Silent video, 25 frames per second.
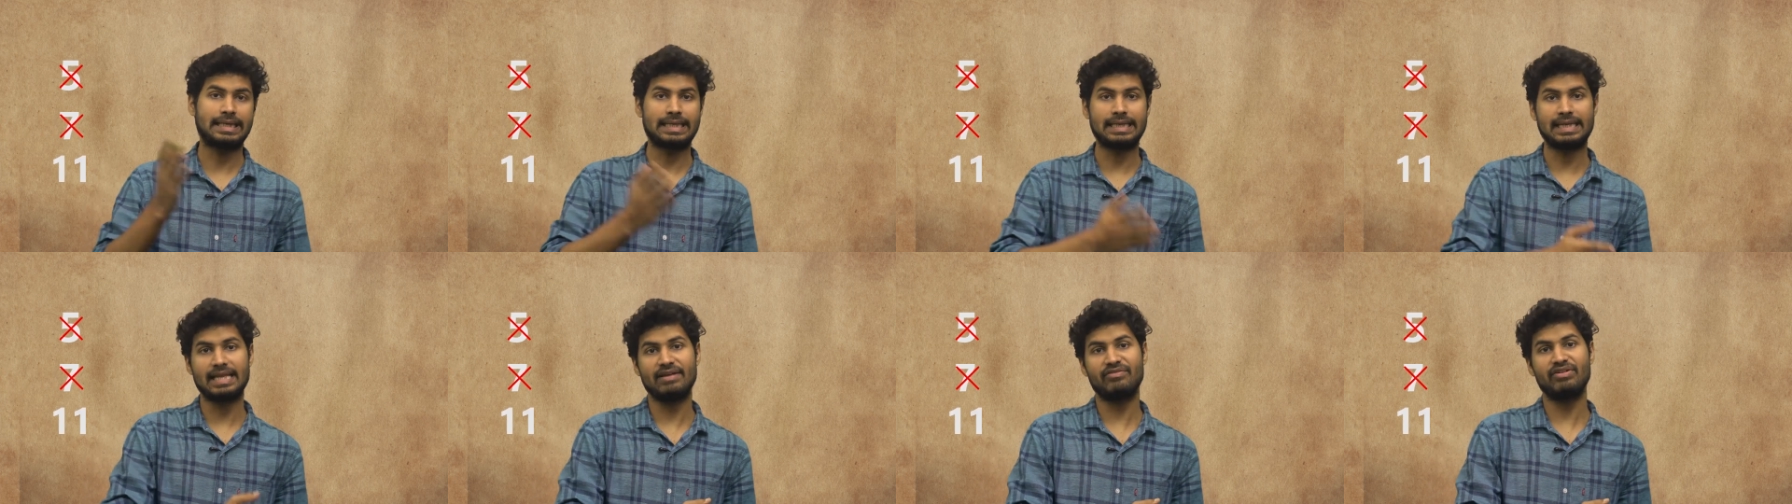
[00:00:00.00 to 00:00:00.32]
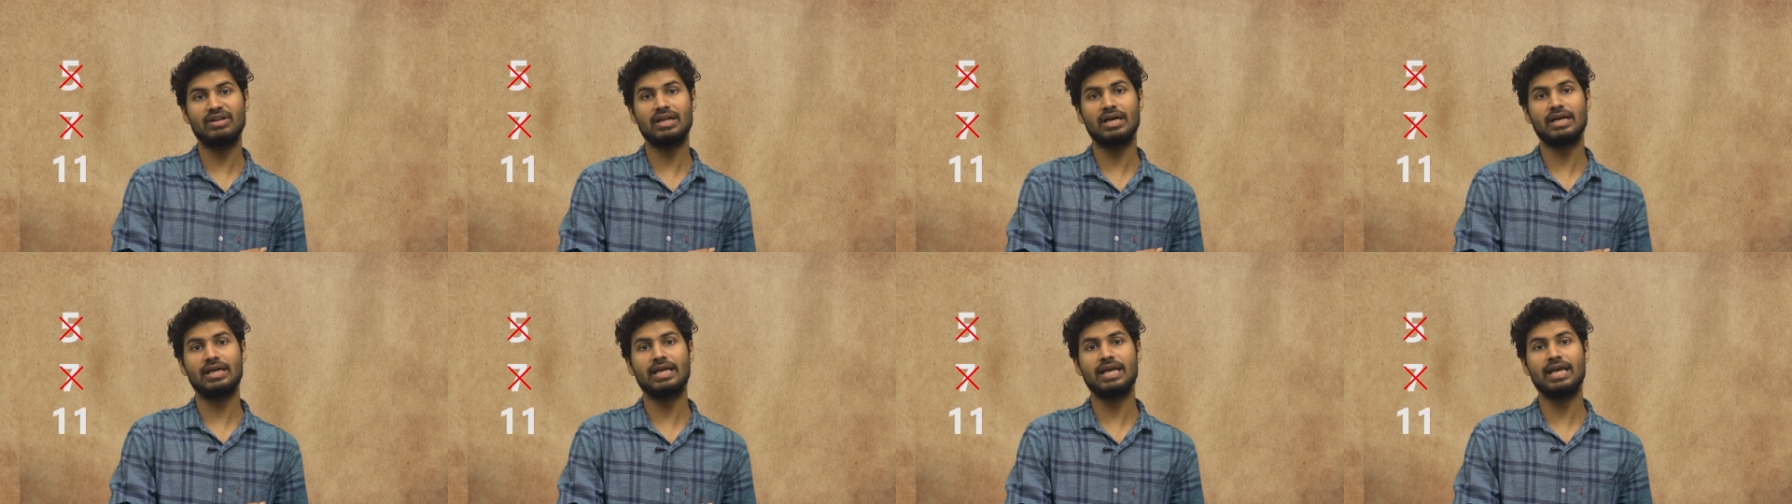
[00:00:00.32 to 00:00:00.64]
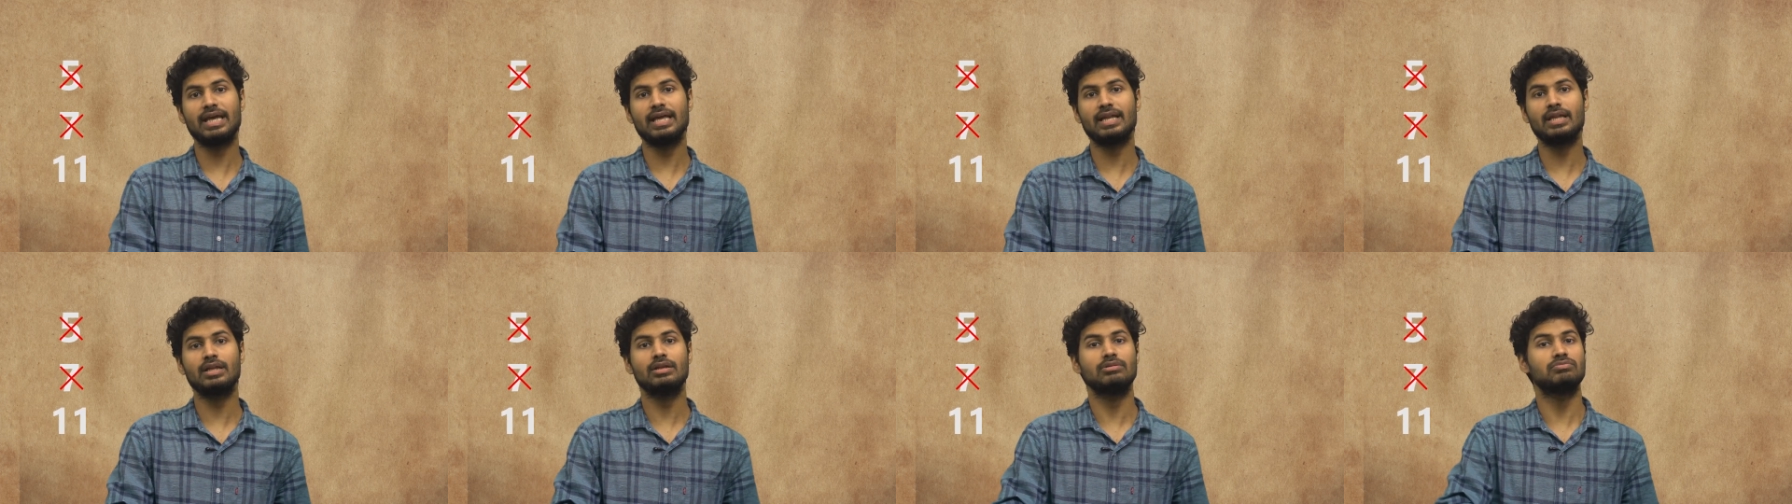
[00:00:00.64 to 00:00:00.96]
11
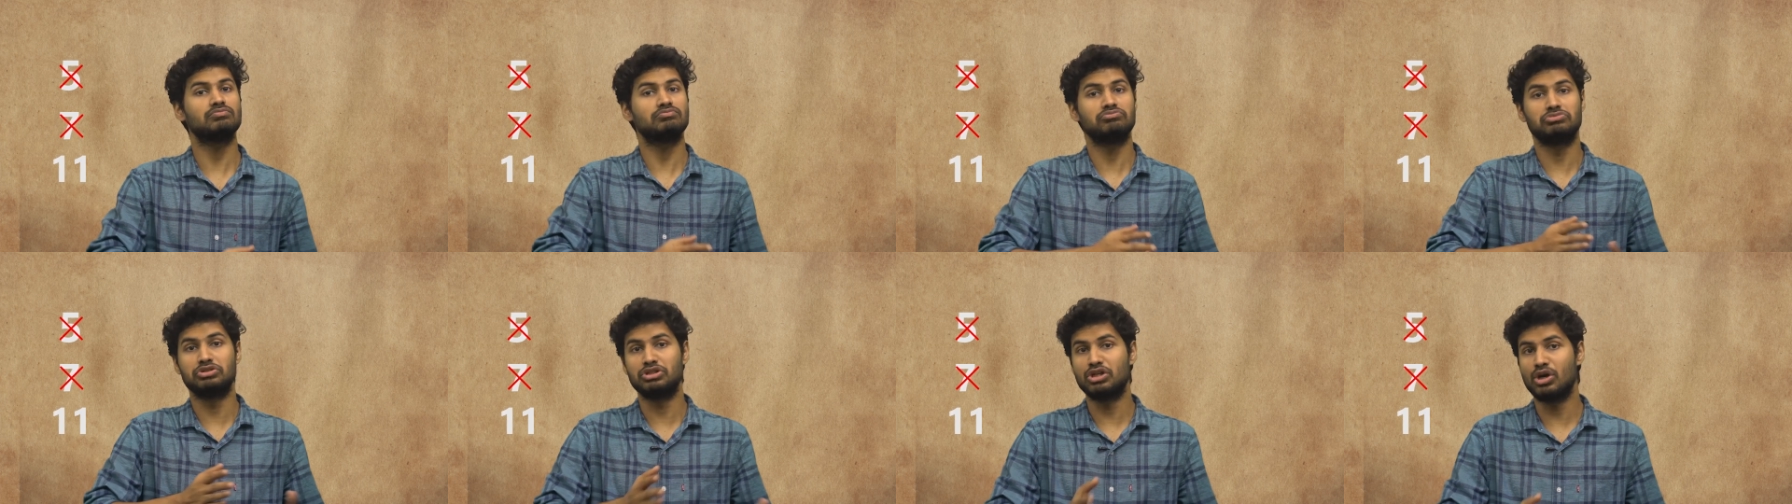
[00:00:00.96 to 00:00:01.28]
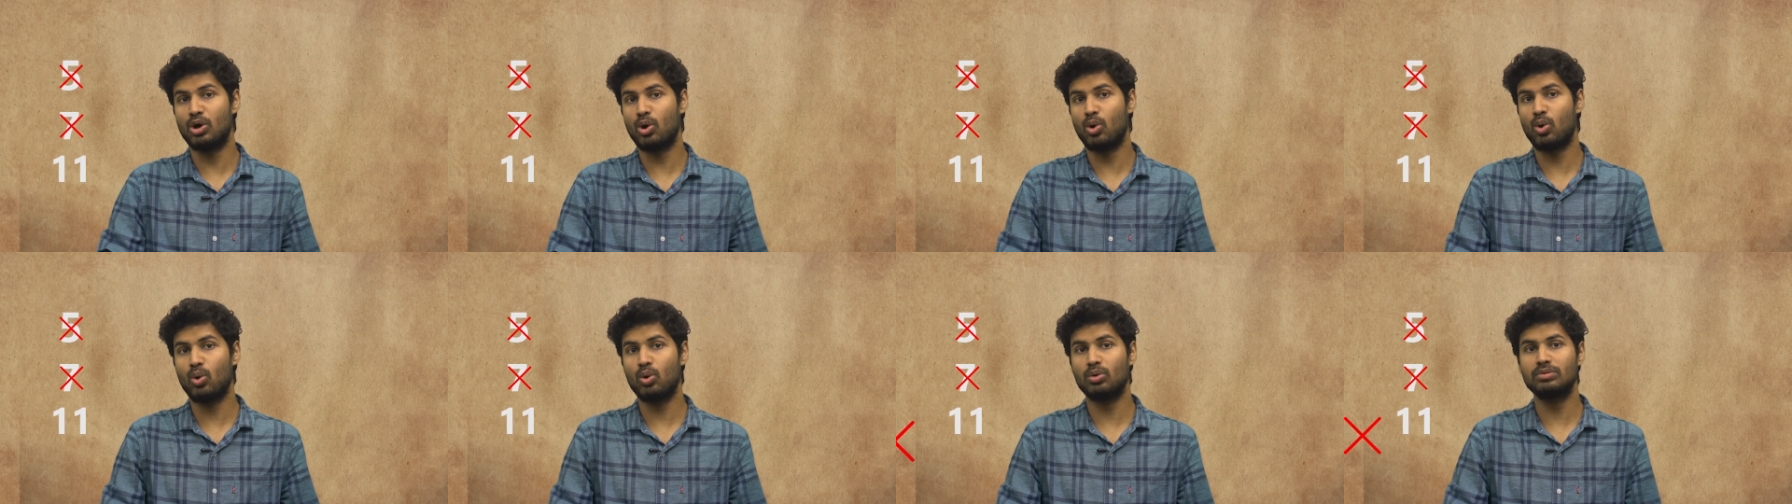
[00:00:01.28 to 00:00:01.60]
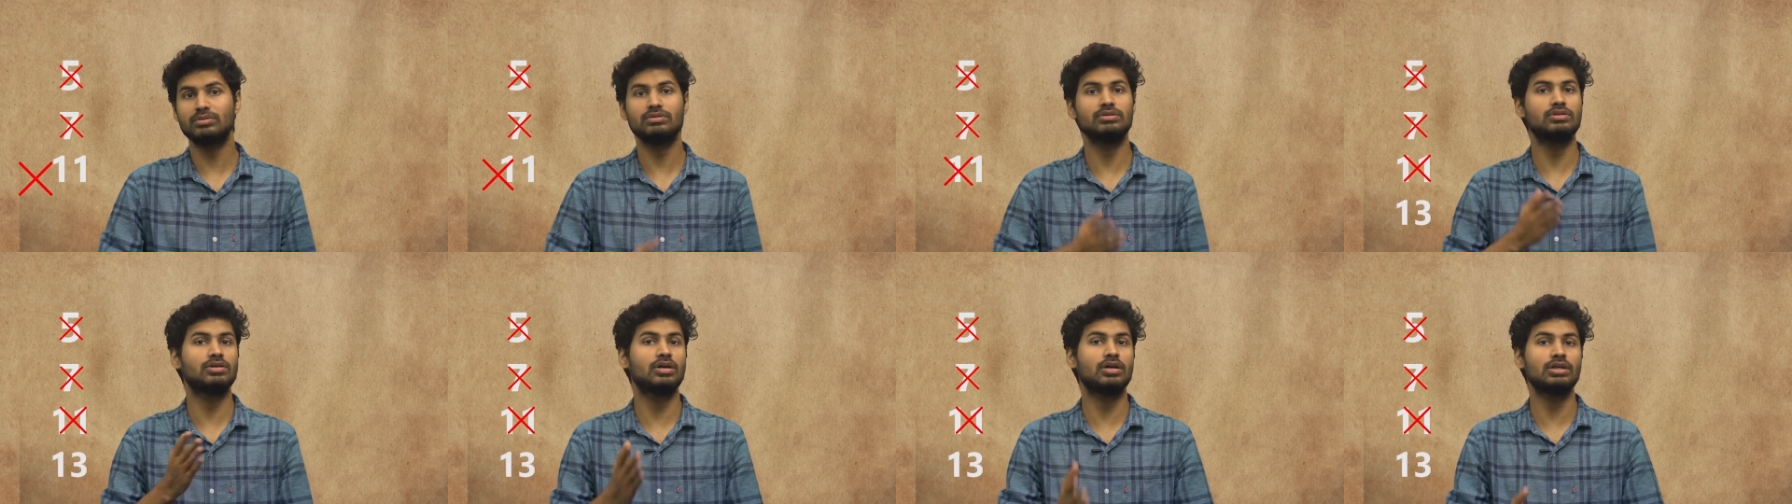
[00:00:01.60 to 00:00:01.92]
again,
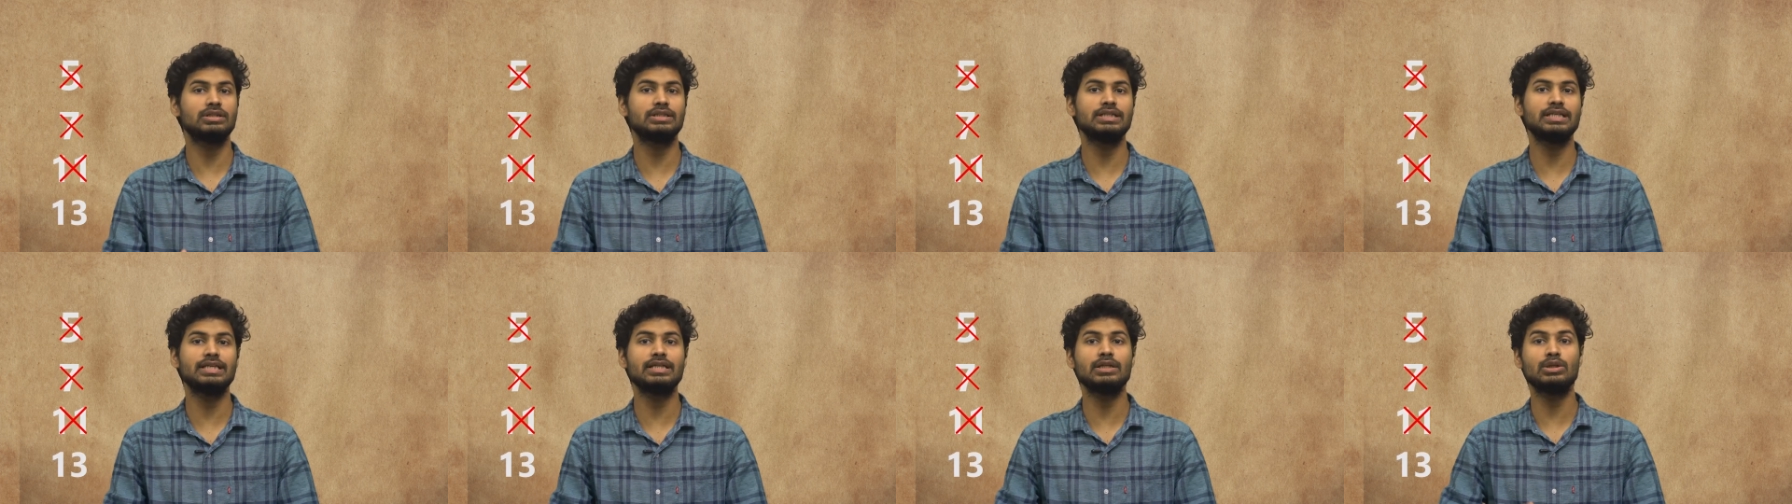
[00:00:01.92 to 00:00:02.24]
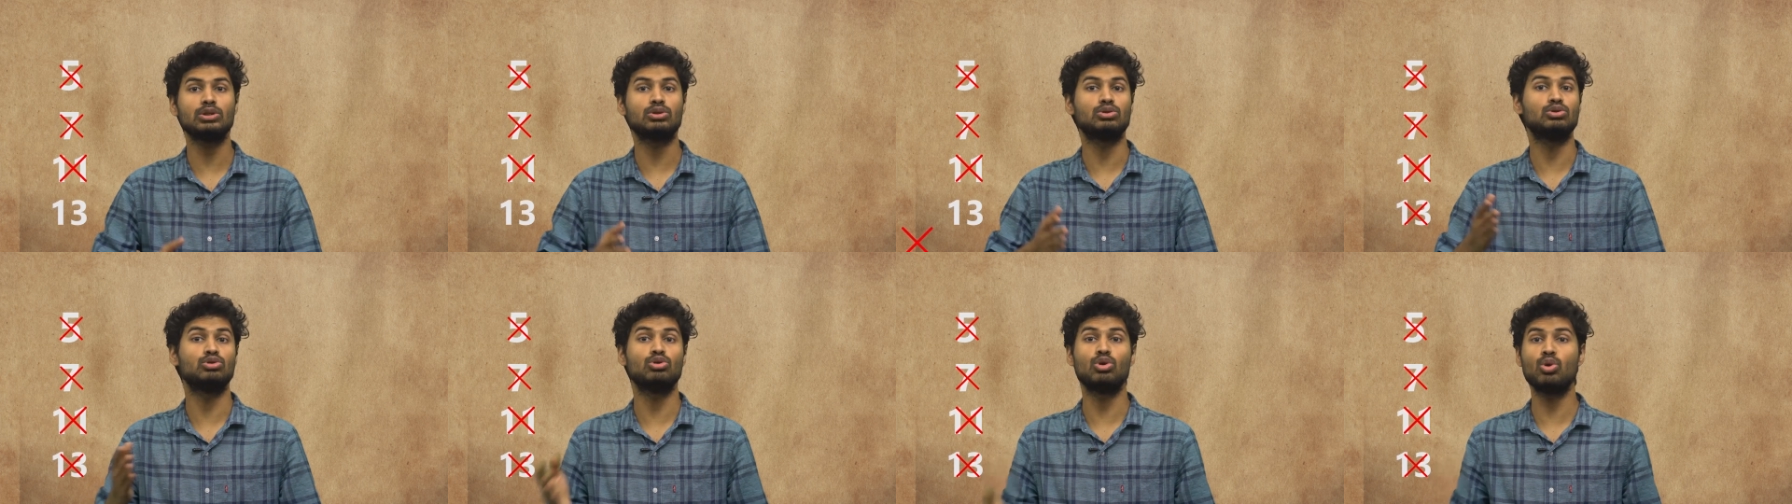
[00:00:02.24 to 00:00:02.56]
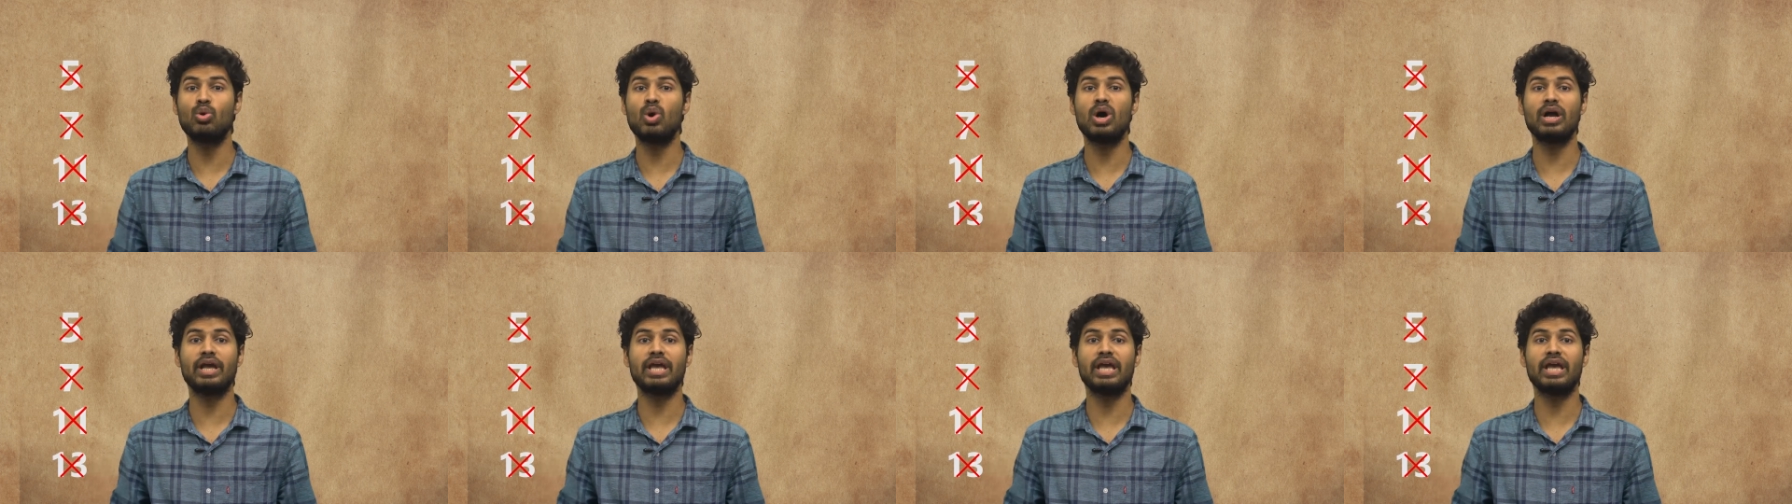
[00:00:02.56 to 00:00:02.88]
no. 13, no